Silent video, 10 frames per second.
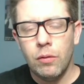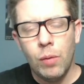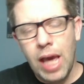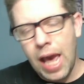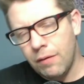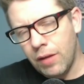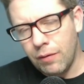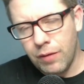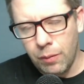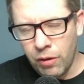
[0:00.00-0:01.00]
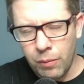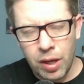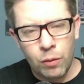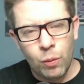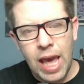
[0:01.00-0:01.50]
We have to have team
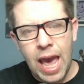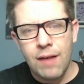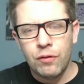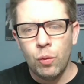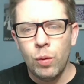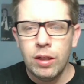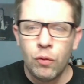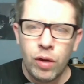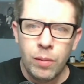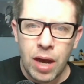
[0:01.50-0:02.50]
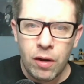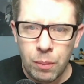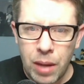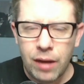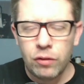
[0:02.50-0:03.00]
rebound. We have to win the
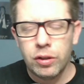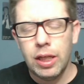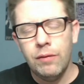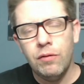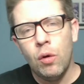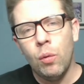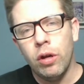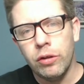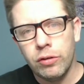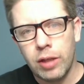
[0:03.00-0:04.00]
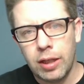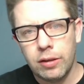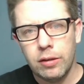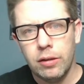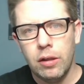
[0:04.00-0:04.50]
rebounding battles, even though we're undersized.